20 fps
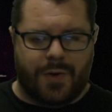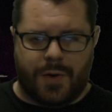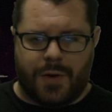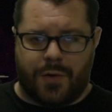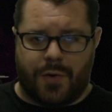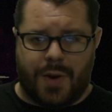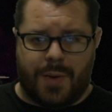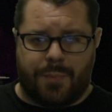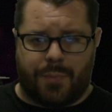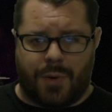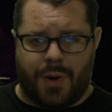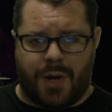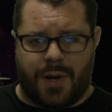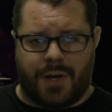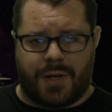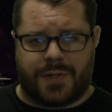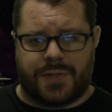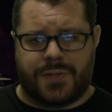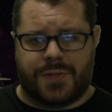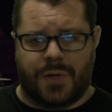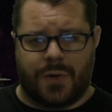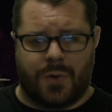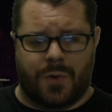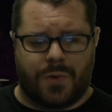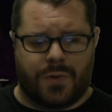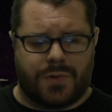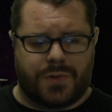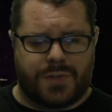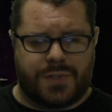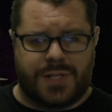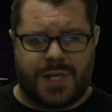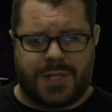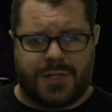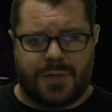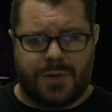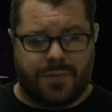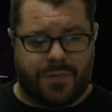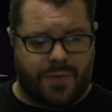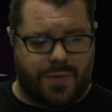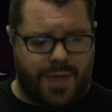Very great products. So stay
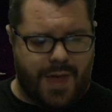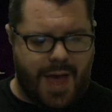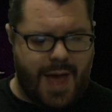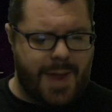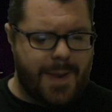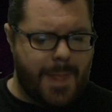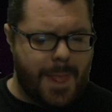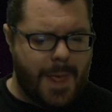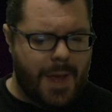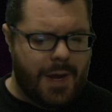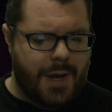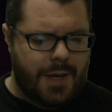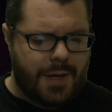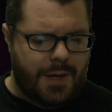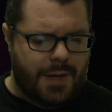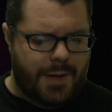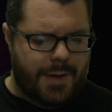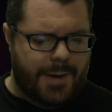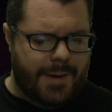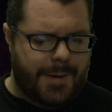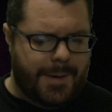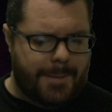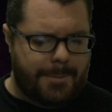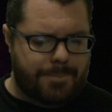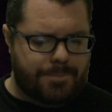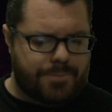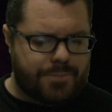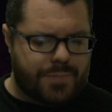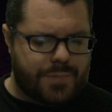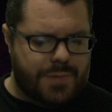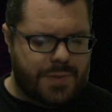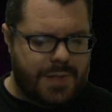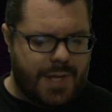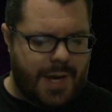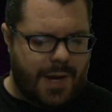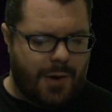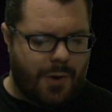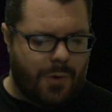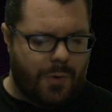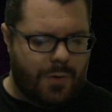tuned for that.
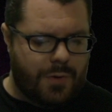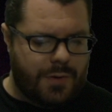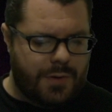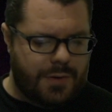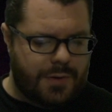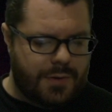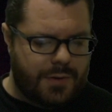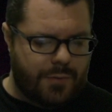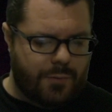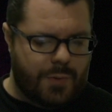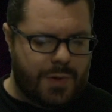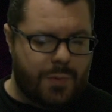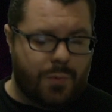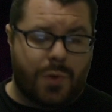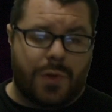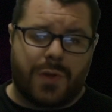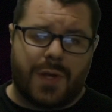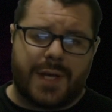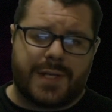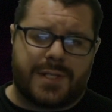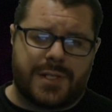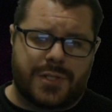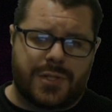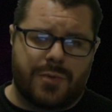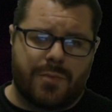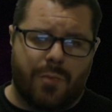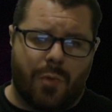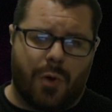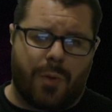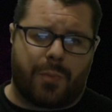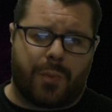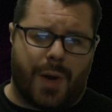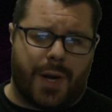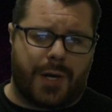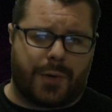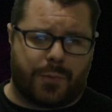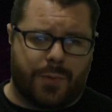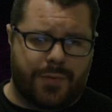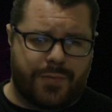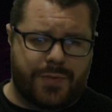Now, we would like to do more
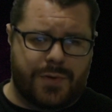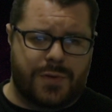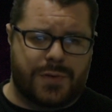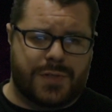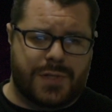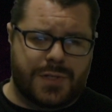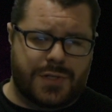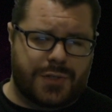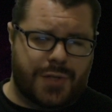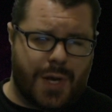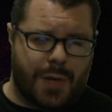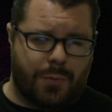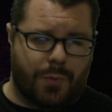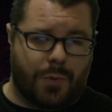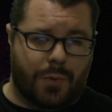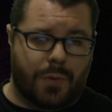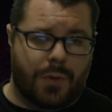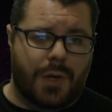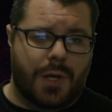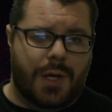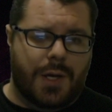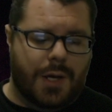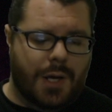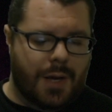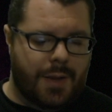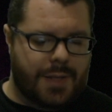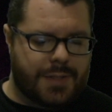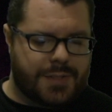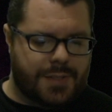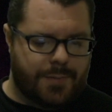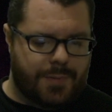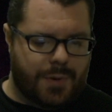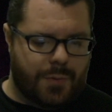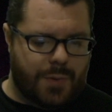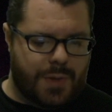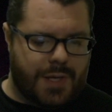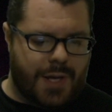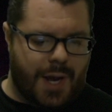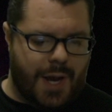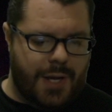product reviews in general.
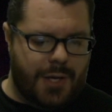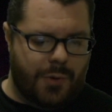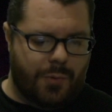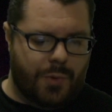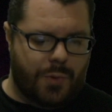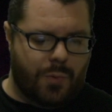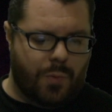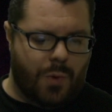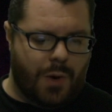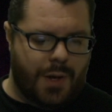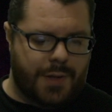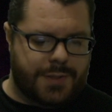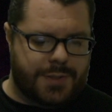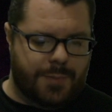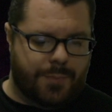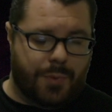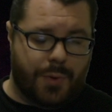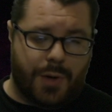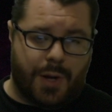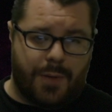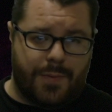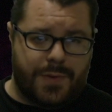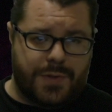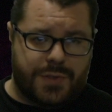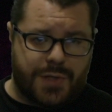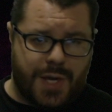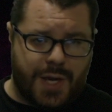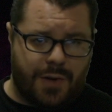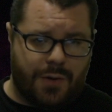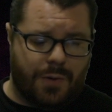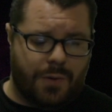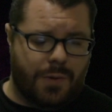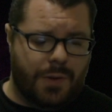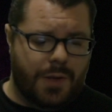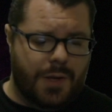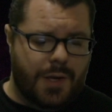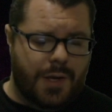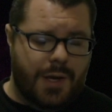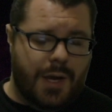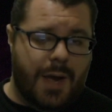Something we kind of would want to put on the
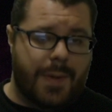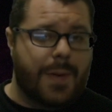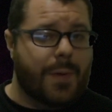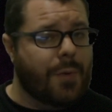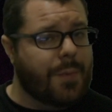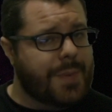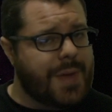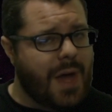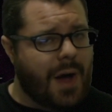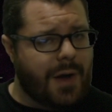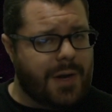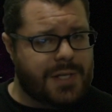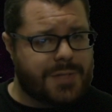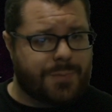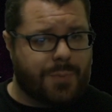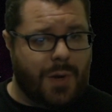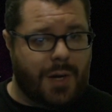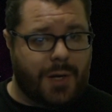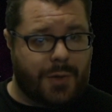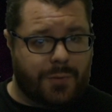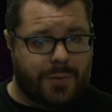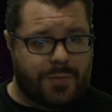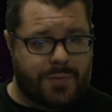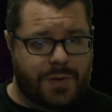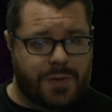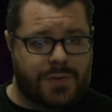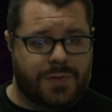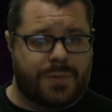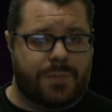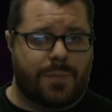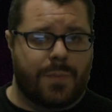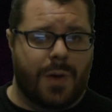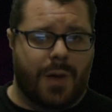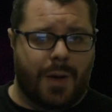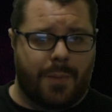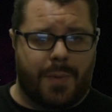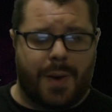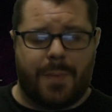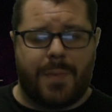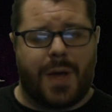channel. And they will be honest product reviews.
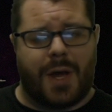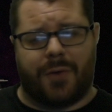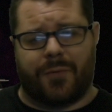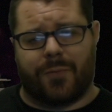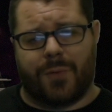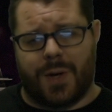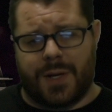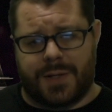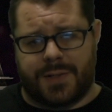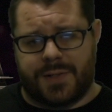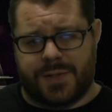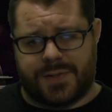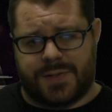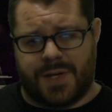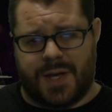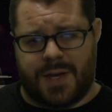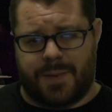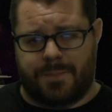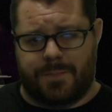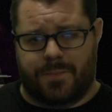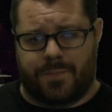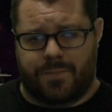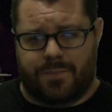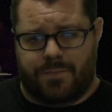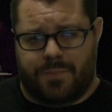But I'm not afraid to say,